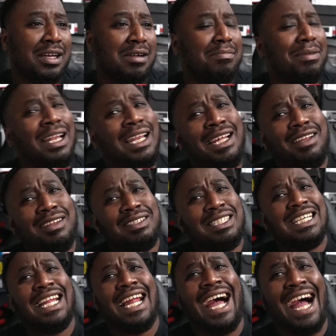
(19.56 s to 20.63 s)
But little
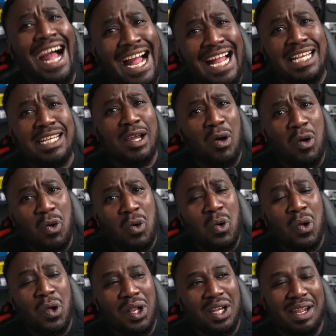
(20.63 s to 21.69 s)
did I know
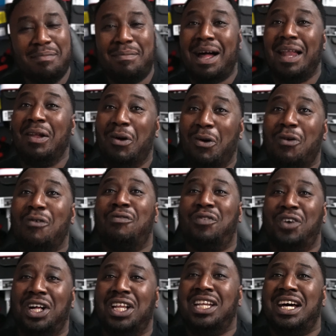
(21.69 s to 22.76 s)
that my local
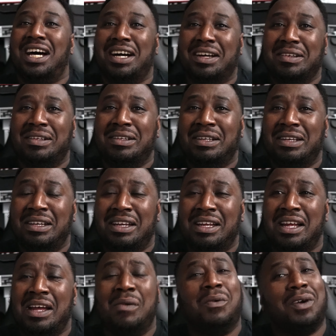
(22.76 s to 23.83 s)
Foot Locker
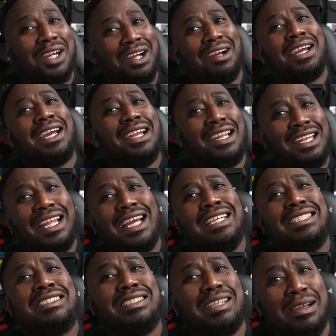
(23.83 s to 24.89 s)
was going to get a late
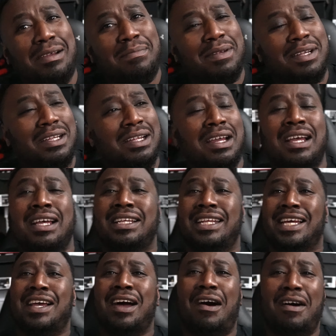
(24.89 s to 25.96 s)
shipment. They
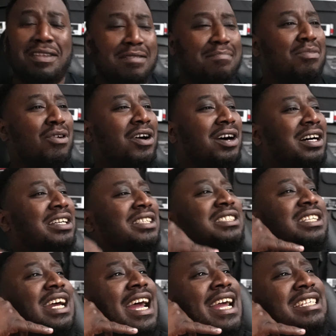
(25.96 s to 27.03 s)
called your boy up and
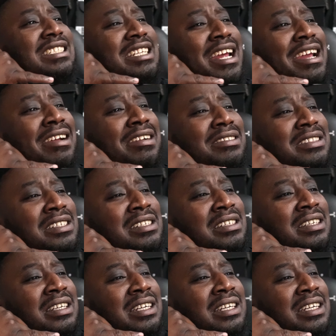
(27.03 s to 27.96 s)
say, hey, Sneakers,